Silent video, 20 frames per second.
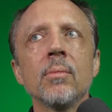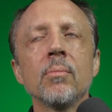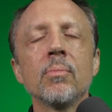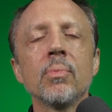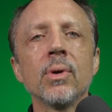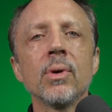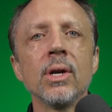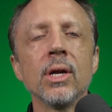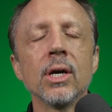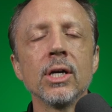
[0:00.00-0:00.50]

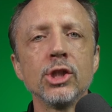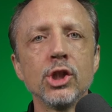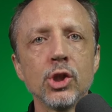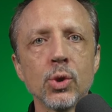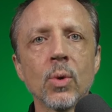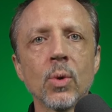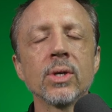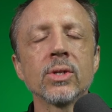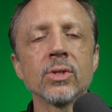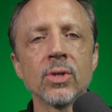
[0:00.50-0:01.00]
put a
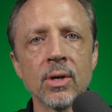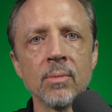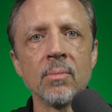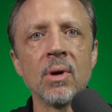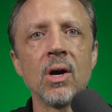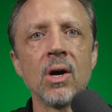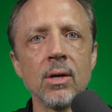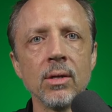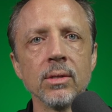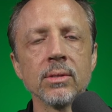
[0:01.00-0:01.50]
short term
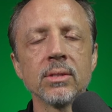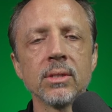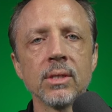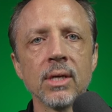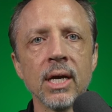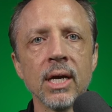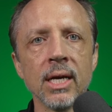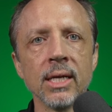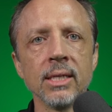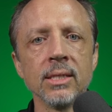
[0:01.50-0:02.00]
halt
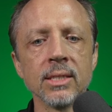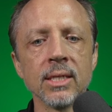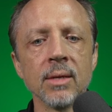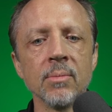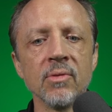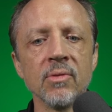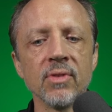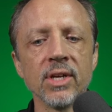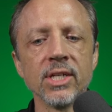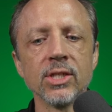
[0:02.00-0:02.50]
on some
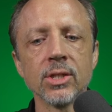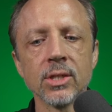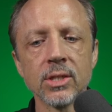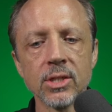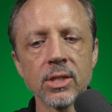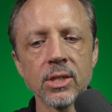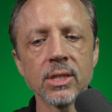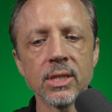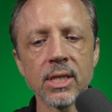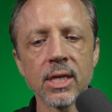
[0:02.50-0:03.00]
inflation because
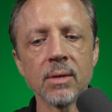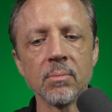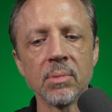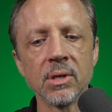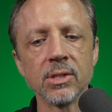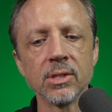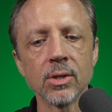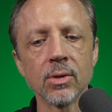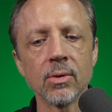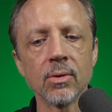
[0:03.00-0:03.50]
you can take a
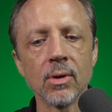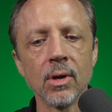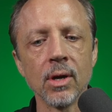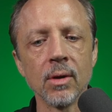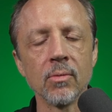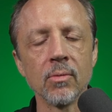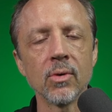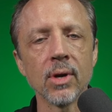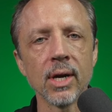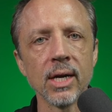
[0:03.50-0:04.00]
bunch of,
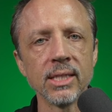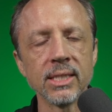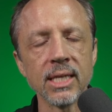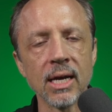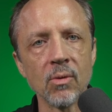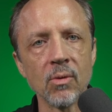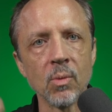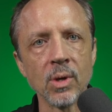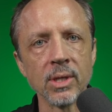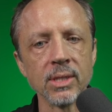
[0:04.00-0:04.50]
of credits
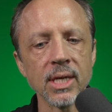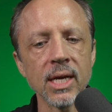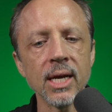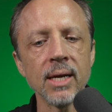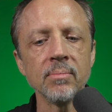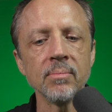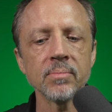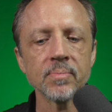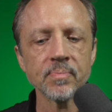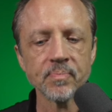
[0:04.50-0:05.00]
out one
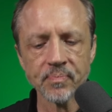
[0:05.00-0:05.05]
time,